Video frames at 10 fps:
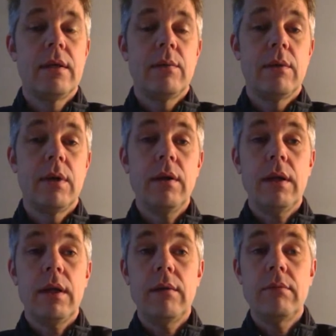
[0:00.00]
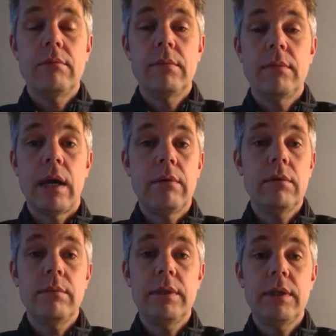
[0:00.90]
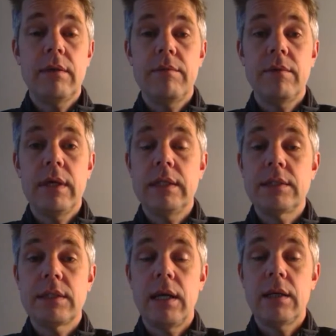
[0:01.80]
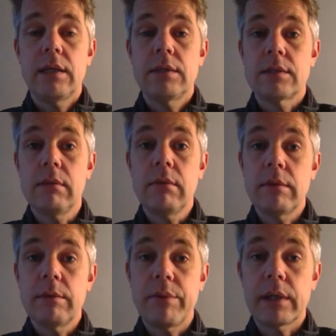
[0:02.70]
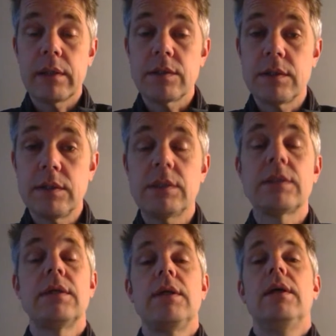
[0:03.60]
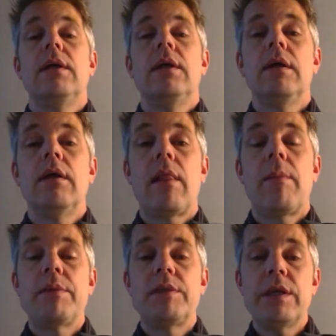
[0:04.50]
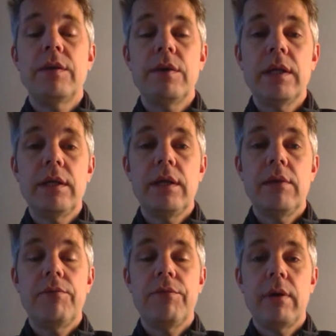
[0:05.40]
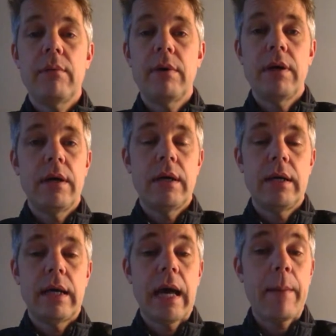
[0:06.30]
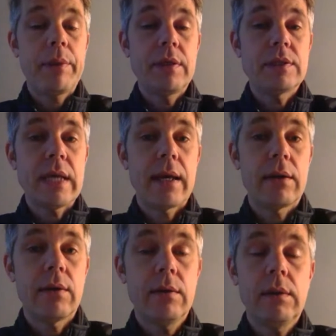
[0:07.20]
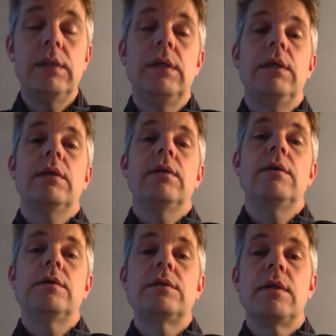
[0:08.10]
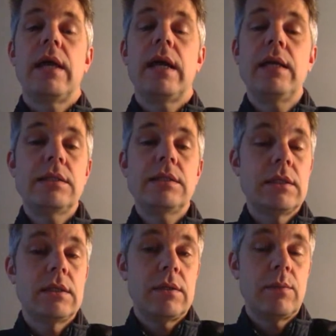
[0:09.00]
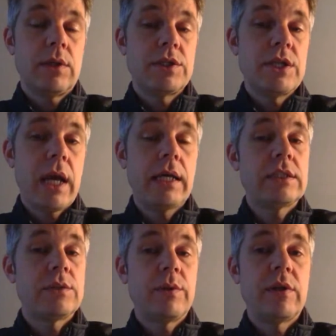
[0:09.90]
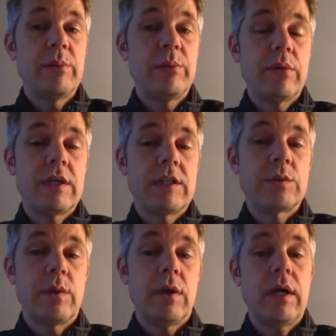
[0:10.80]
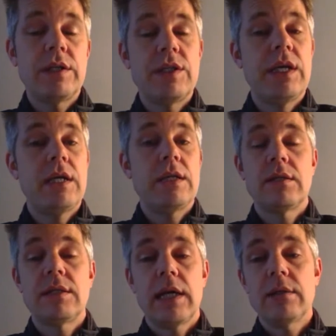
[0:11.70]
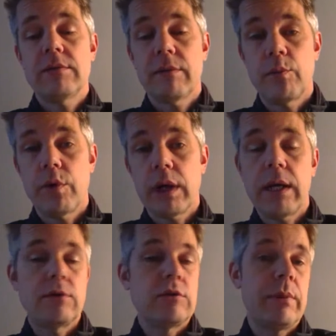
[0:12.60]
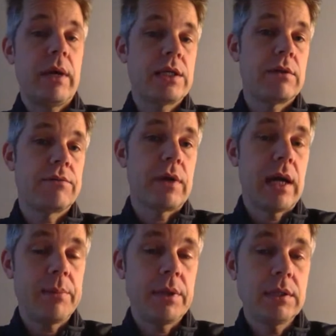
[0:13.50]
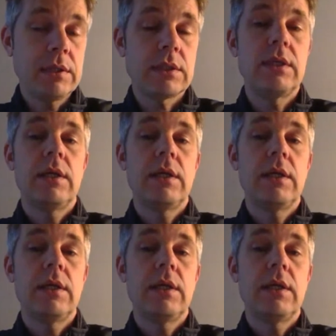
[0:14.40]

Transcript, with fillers: Well, I will be giving insight in some of the practices, particularly from a happiness angle, because that is what changed with the book as well. I changed the title from Workout to Managing for Happiness,